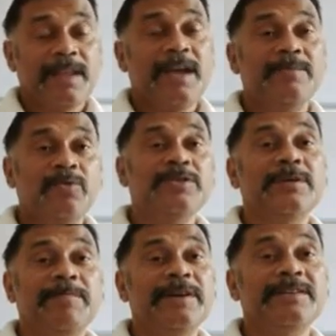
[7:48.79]
and both the
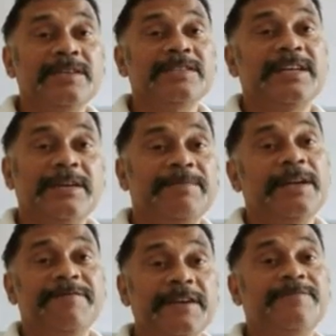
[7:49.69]
partners get
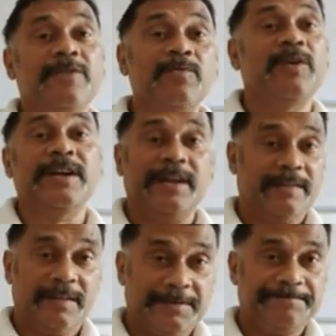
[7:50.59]
benefit from one
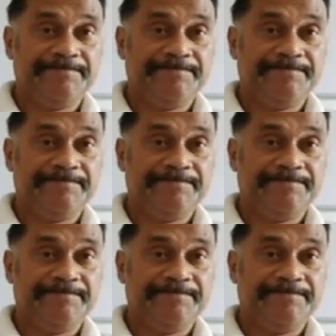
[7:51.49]
another.